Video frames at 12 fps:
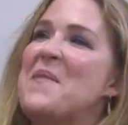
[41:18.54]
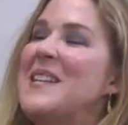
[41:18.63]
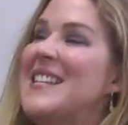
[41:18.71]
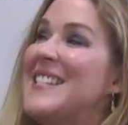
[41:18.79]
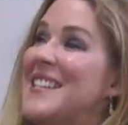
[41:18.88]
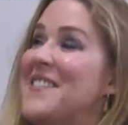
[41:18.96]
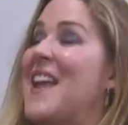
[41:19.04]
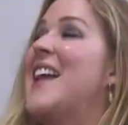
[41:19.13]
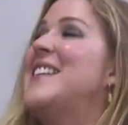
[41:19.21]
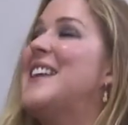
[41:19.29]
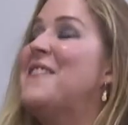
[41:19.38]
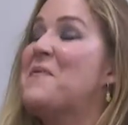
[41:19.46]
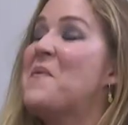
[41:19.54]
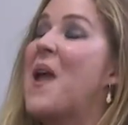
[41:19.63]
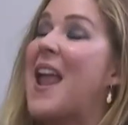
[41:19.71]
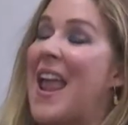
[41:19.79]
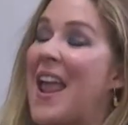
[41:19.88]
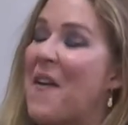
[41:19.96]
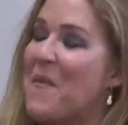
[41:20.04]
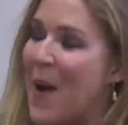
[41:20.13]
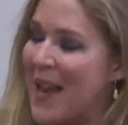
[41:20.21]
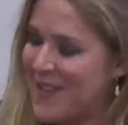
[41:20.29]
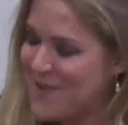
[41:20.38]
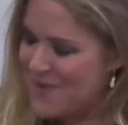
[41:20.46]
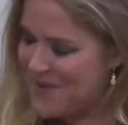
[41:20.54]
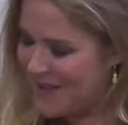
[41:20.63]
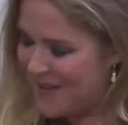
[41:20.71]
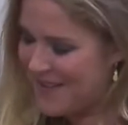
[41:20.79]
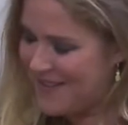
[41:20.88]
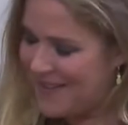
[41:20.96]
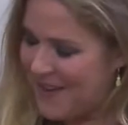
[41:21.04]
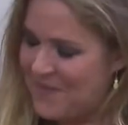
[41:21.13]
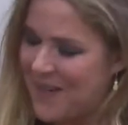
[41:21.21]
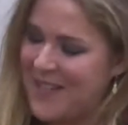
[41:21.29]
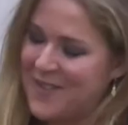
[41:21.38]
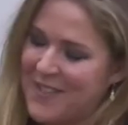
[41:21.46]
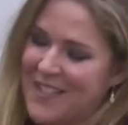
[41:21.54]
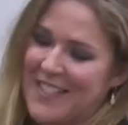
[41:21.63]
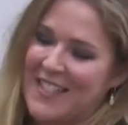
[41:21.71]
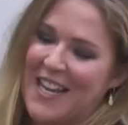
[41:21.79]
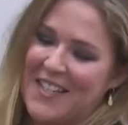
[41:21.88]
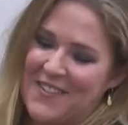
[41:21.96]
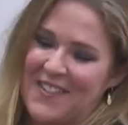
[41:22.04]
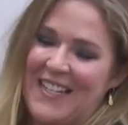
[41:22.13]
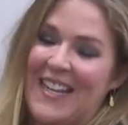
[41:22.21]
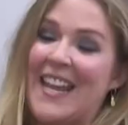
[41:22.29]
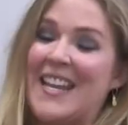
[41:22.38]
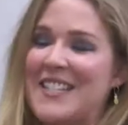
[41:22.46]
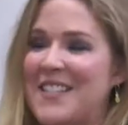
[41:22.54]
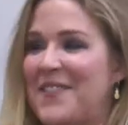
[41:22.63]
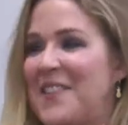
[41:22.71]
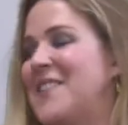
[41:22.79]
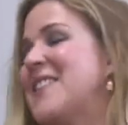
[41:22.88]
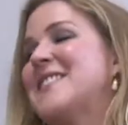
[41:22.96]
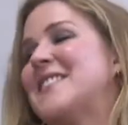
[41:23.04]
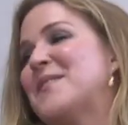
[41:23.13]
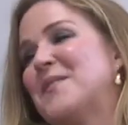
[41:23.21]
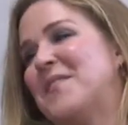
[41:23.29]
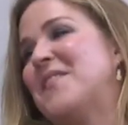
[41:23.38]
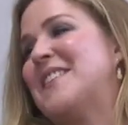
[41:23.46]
Well, I mean, see, and when you're successful and get interviewed, that's the sort